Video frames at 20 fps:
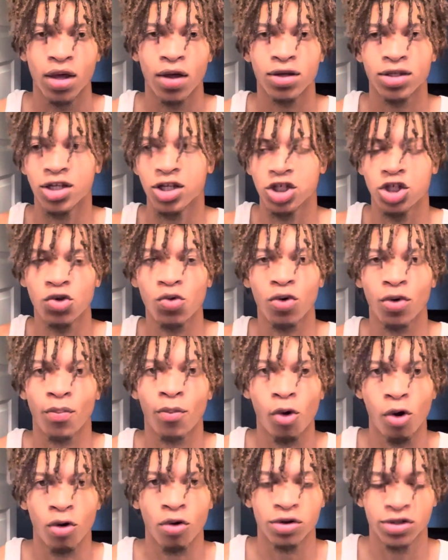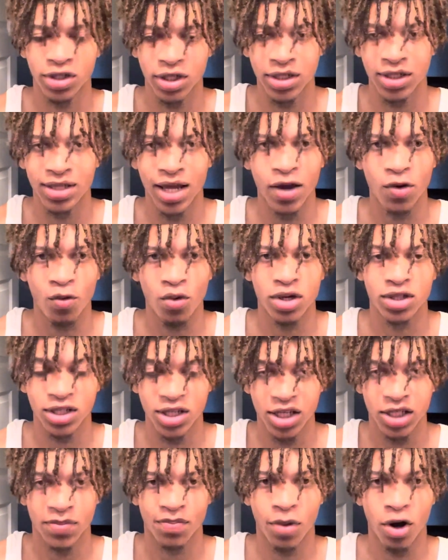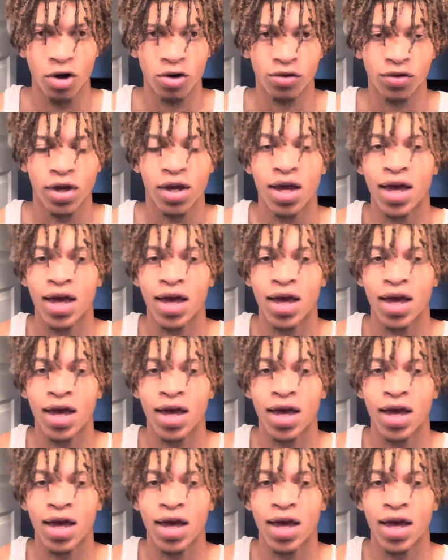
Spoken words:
since you were born, since day one, since birth,